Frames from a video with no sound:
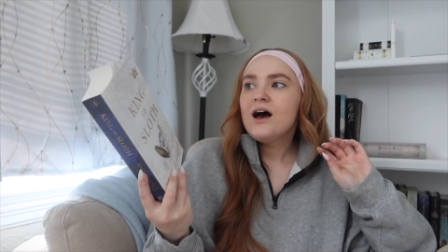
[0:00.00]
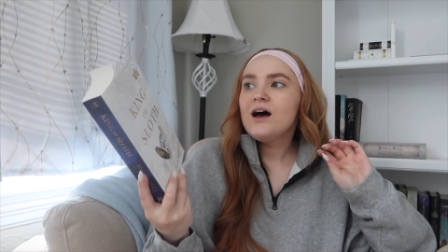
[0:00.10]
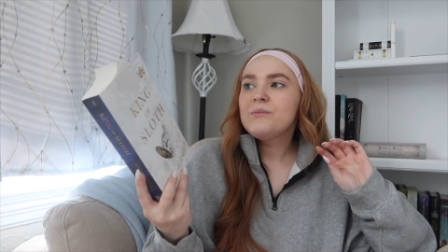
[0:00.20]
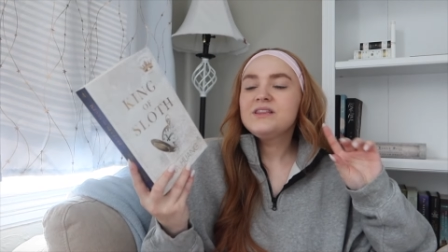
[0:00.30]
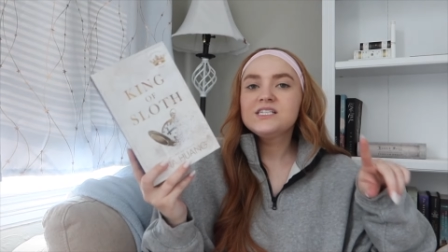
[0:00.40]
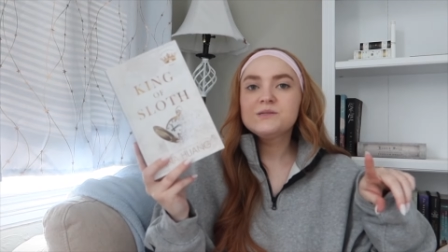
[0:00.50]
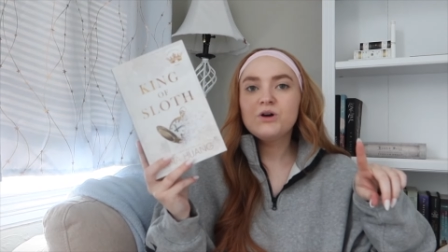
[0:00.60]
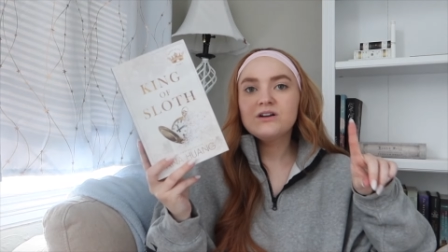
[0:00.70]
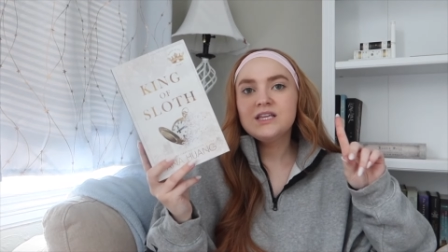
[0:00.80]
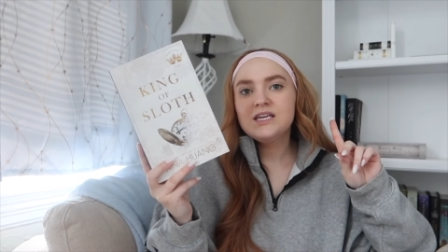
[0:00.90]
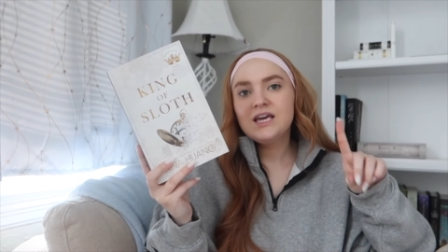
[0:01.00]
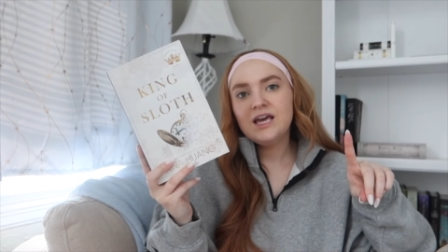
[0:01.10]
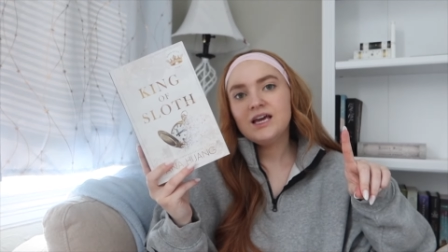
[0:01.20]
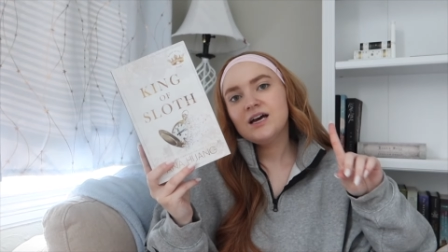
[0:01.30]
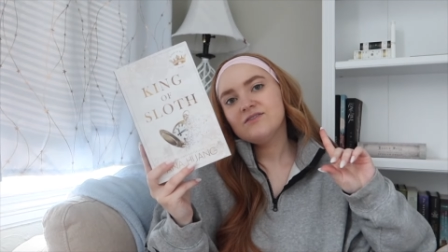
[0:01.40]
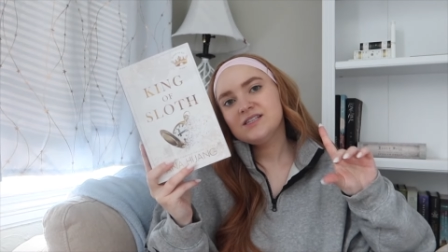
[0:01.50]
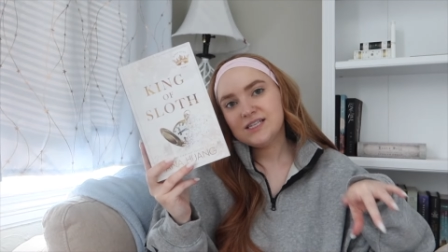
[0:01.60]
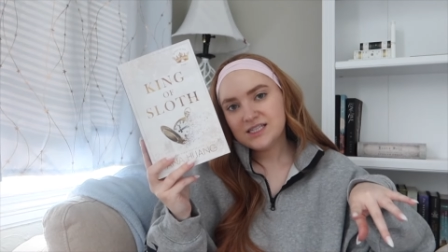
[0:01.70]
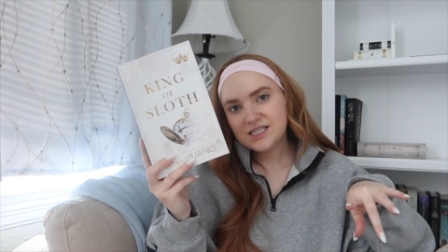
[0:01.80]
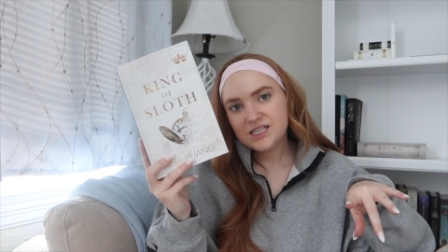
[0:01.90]
Um, this is part of the King of
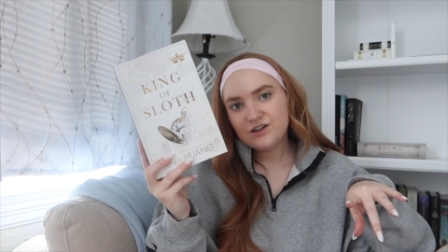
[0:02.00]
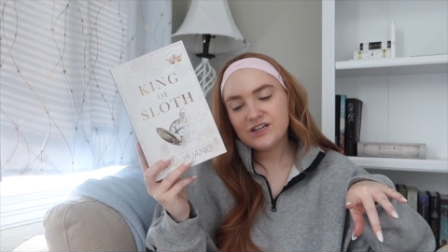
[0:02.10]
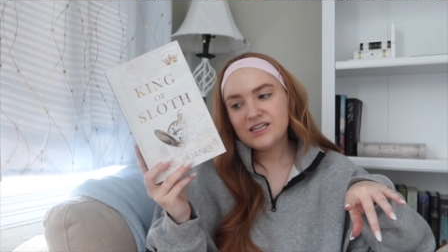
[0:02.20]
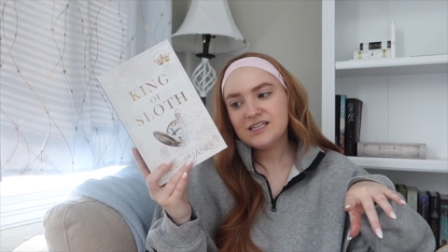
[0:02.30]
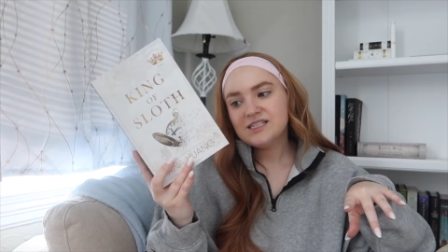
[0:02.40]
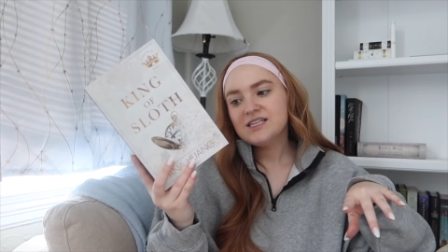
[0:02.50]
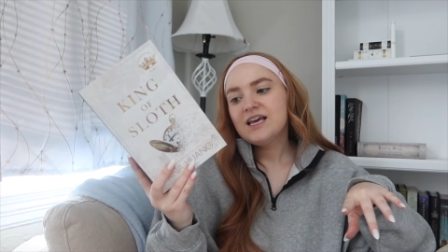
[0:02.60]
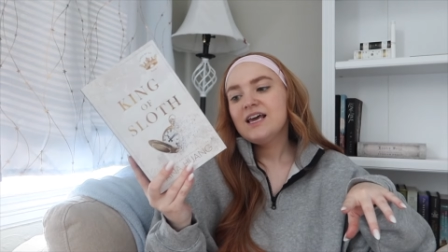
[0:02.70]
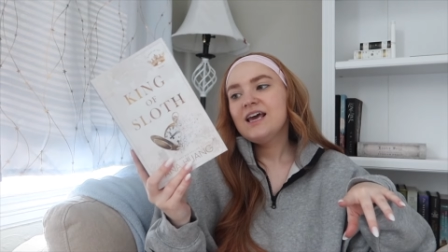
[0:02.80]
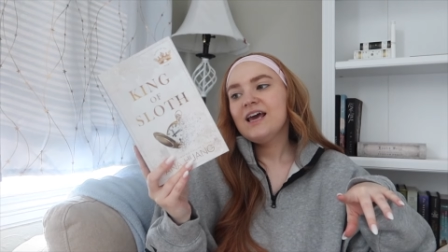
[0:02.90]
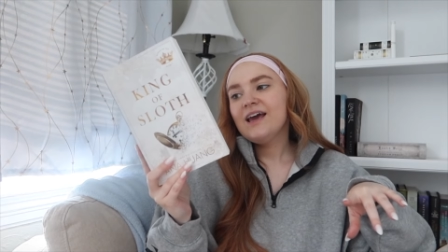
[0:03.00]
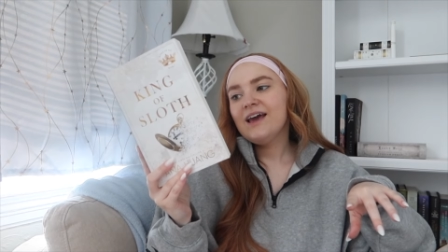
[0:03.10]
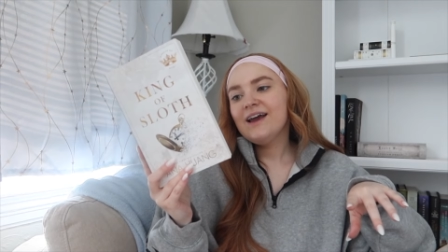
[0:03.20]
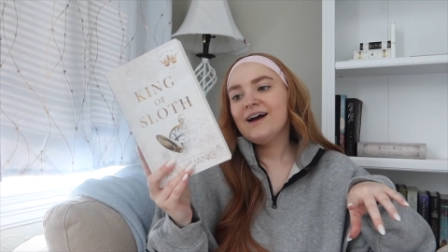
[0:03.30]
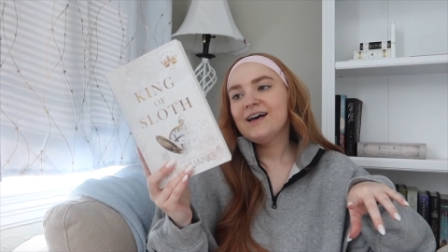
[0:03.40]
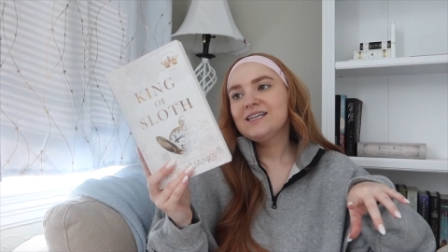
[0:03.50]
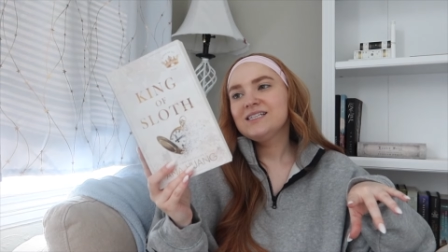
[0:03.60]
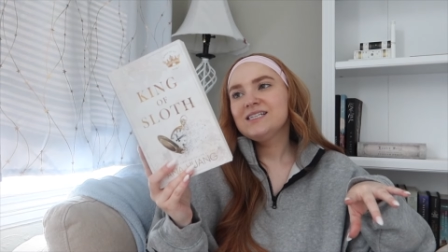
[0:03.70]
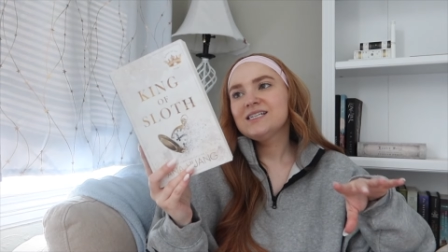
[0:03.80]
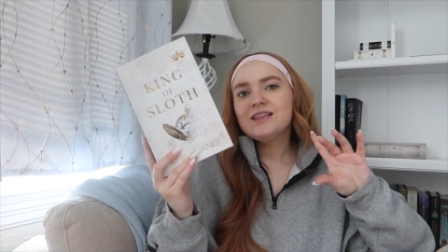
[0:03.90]
Sin series,
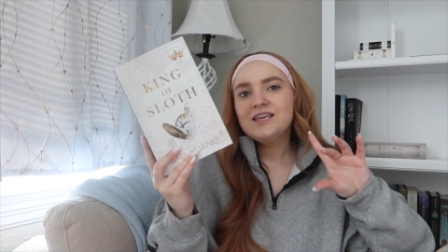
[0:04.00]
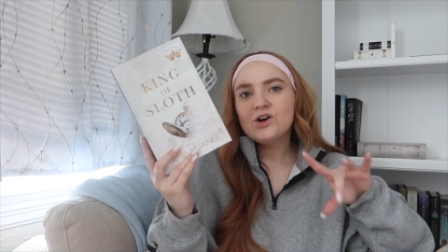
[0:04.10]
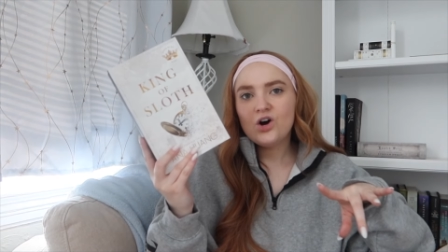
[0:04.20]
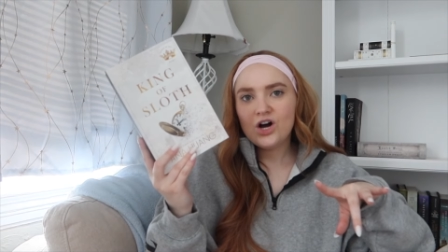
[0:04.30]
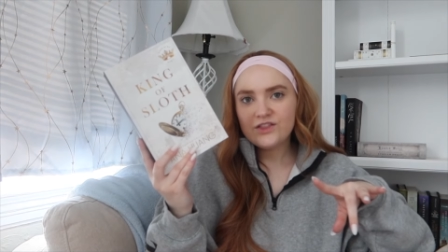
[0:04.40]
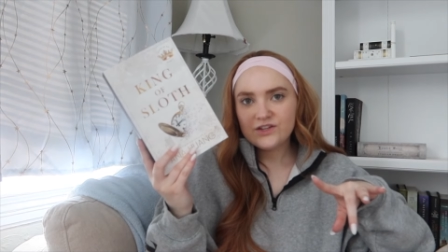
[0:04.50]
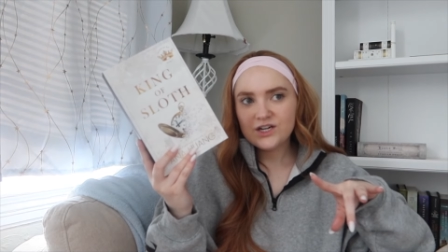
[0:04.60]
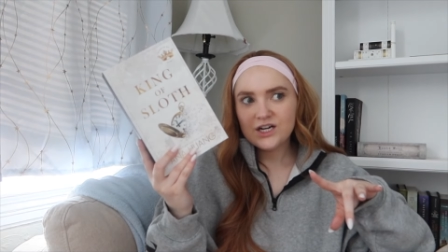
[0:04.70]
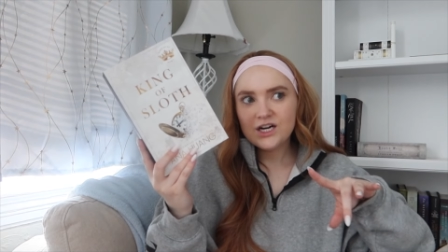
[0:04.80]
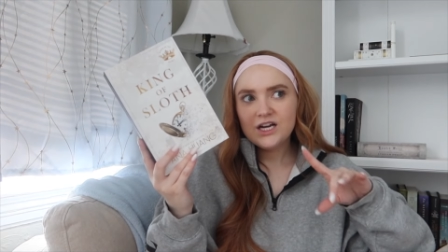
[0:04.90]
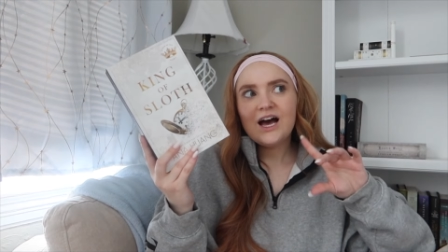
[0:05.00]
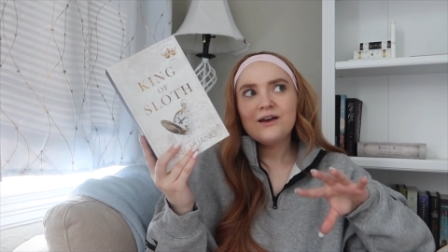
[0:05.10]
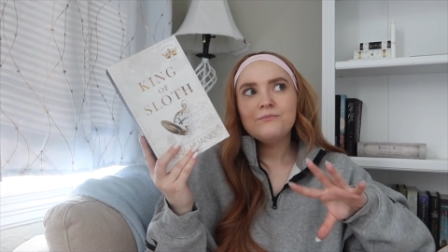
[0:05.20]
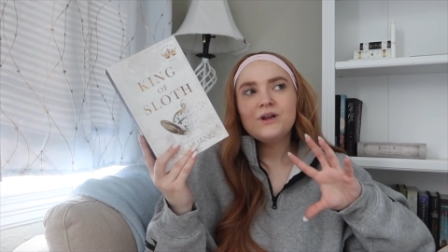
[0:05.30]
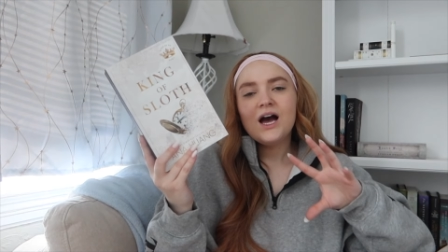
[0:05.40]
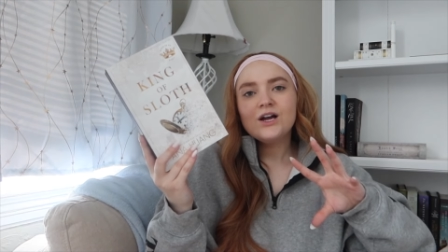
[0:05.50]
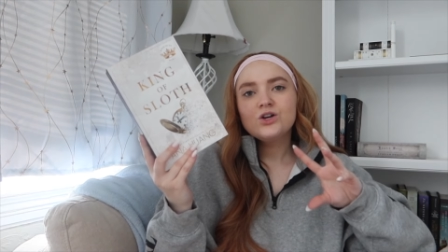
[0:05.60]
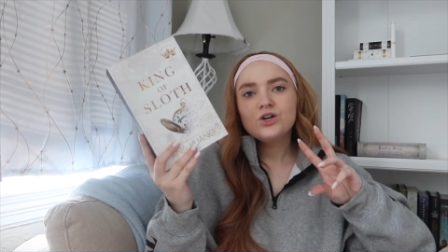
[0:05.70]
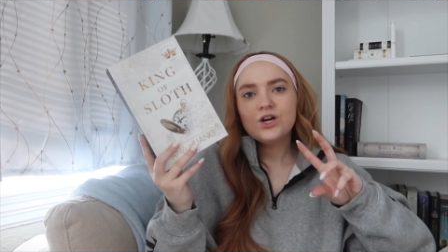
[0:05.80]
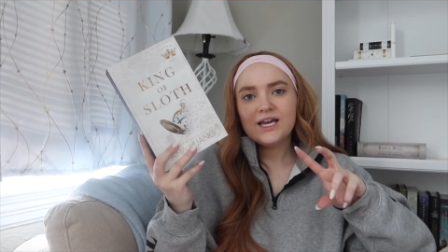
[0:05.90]
and the author, I'm not
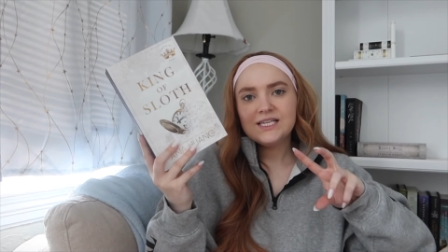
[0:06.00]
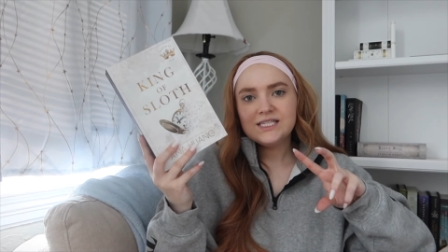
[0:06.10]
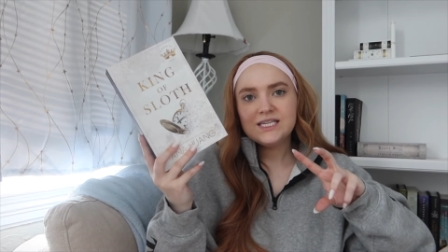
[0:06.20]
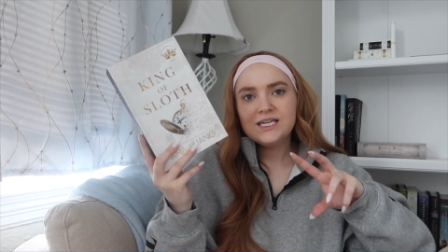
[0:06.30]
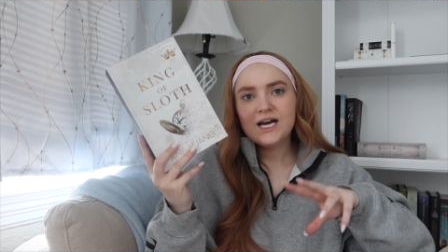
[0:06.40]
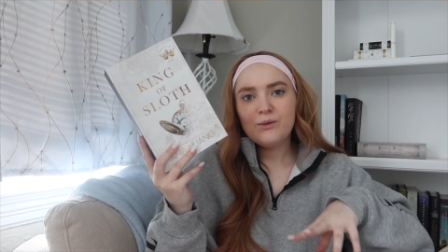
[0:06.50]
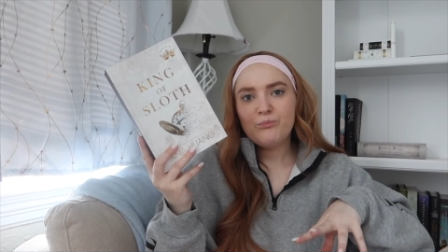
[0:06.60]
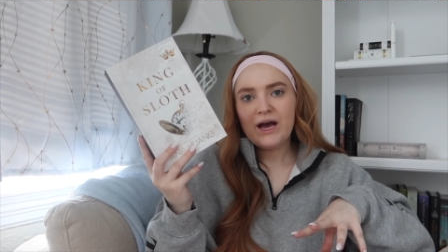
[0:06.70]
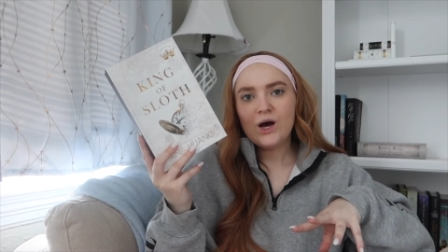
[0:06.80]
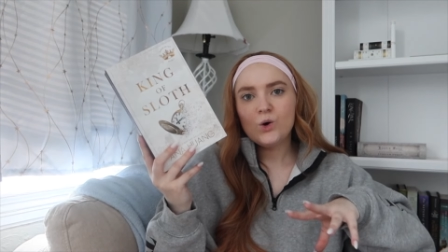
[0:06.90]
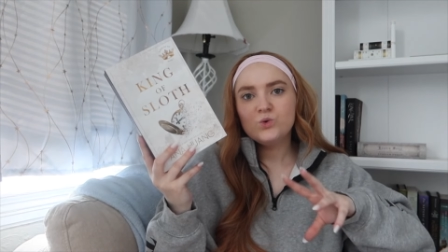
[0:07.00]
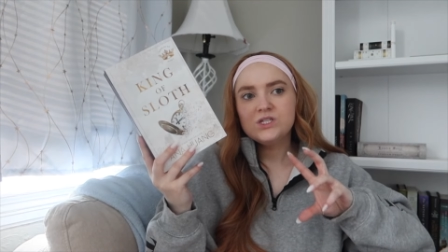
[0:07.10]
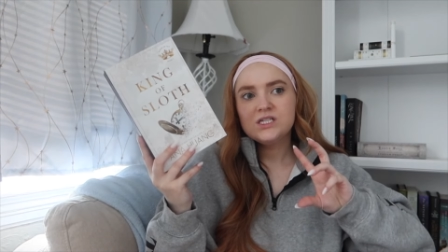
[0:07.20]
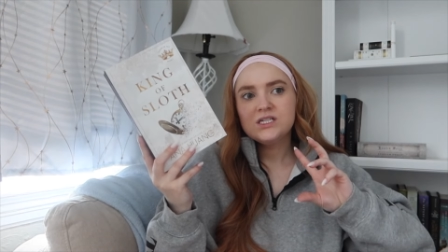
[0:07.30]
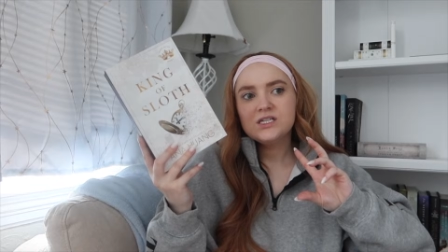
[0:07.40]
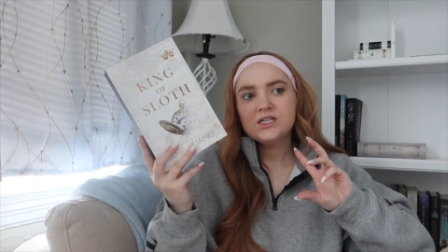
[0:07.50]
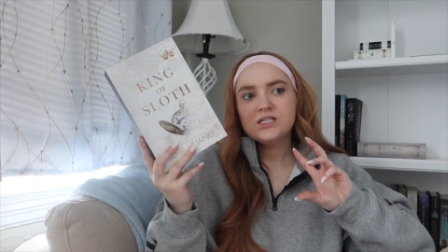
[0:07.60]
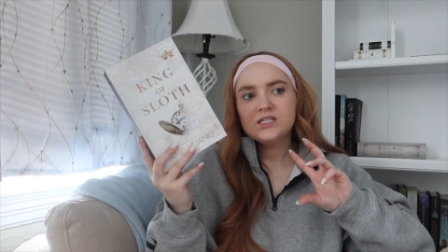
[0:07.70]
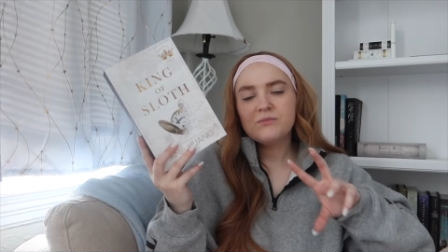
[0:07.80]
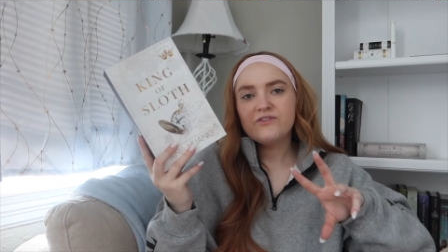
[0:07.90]
crazy about
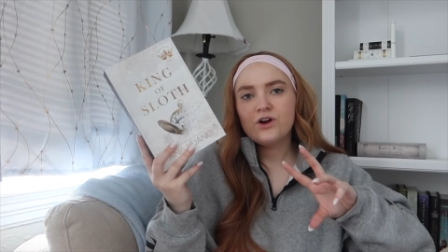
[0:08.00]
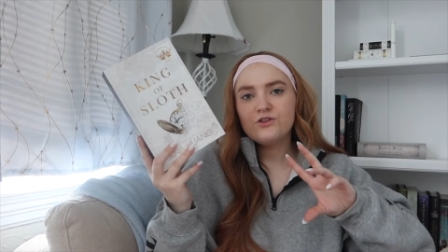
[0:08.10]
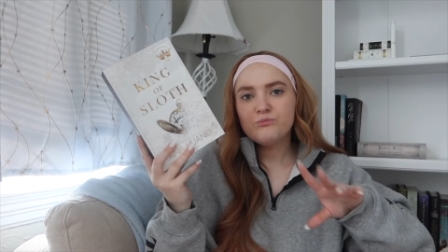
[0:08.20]
some of her other